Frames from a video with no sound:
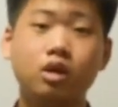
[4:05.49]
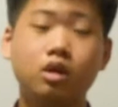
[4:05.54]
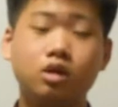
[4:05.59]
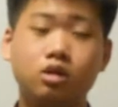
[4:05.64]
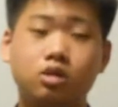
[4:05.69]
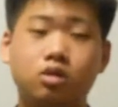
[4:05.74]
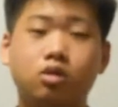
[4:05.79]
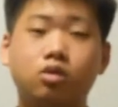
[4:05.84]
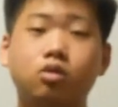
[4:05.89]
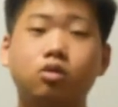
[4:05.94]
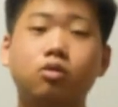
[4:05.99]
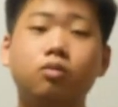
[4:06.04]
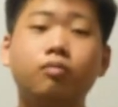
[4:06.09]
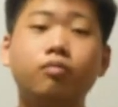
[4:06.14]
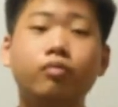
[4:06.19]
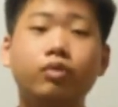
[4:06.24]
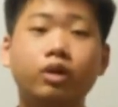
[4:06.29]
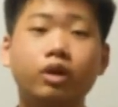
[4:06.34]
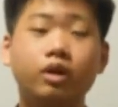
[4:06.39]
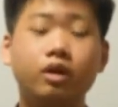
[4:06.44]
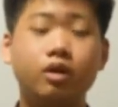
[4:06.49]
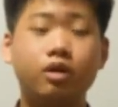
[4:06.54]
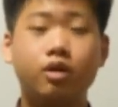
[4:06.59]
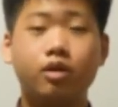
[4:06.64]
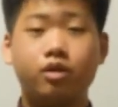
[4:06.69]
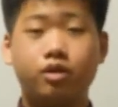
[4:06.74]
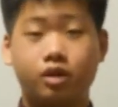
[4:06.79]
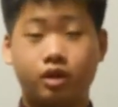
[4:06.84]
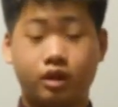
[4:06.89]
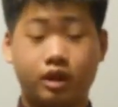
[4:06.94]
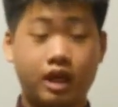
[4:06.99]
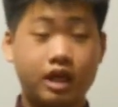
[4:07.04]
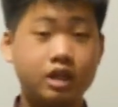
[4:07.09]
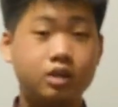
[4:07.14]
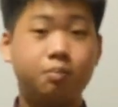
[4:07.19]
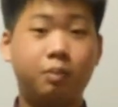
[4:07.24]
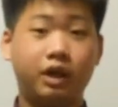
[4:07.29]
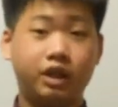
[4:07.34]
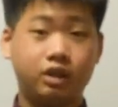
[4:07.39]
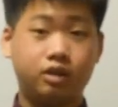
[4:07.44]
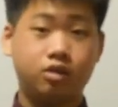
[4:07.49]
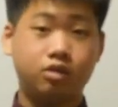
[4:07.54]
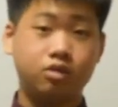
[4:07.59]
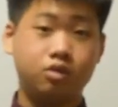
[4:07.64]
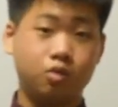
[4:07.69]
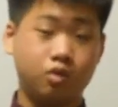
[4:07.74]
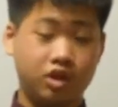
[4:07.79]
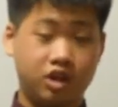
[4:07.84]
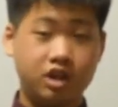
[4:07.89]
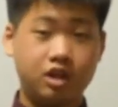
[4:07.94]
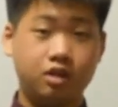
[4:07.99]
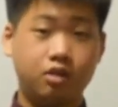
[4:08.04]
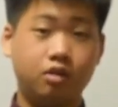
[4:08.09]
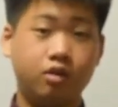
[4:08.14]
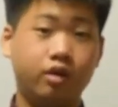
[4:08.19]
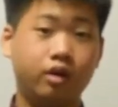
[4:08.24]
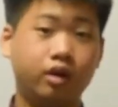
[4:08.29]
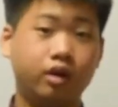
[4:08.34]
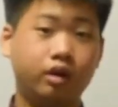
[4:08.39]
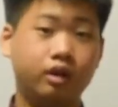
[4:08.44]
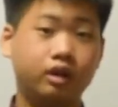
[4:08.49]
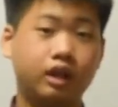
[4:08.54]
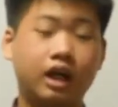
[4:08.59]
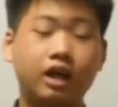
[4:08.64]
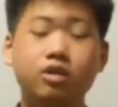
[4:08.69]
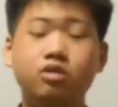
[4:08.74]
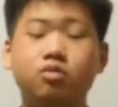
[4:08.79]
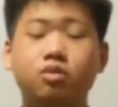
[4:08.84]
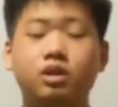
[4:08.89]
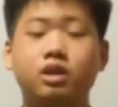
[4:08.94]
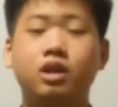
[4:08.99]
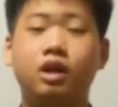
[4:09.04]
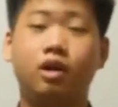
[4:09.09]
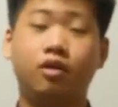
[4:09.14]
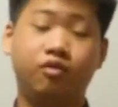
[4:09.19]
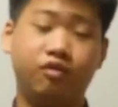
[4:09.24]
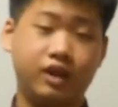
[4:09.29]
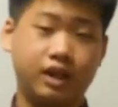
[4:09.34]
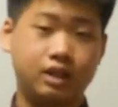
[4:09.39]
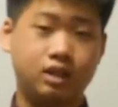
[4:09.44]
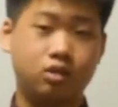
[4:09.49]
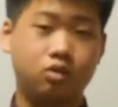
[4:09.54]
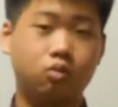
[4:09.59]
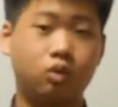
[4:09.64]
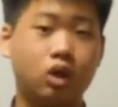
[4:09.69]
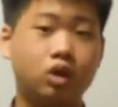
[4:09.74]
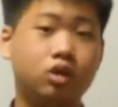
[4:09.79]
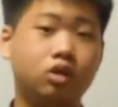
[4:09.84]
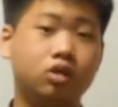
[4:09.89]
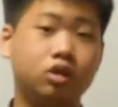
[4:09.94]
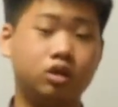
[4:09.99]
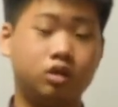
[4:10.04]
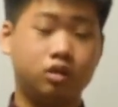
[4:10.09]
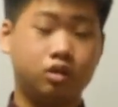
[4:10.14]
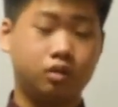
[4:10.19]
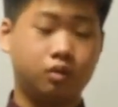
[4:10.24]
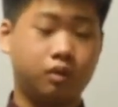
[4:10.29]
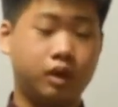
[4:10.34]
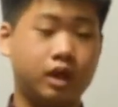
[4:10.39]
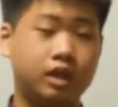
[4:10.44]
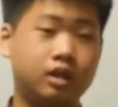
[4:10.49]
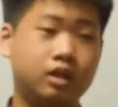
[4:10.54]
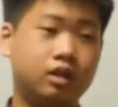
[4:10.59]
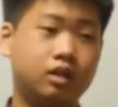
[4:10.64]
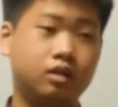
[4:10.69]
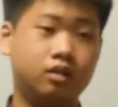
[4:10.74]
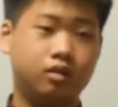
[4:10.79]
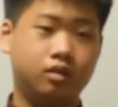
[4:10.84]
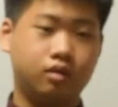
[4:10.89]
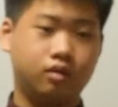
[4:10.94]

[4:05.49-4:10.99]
so the gas particles within can't really affect one